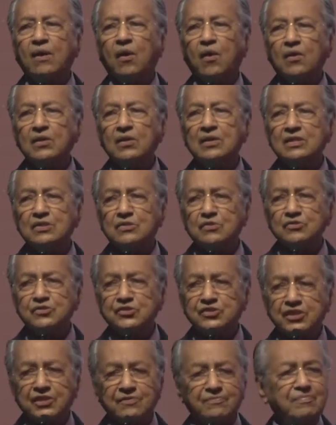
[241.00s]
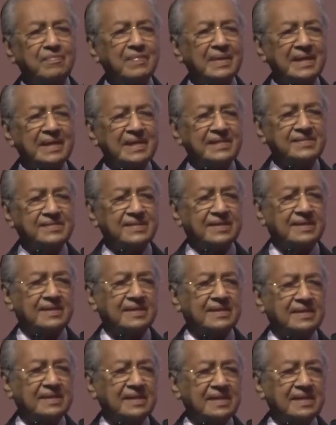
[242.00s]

order to shift Malaysia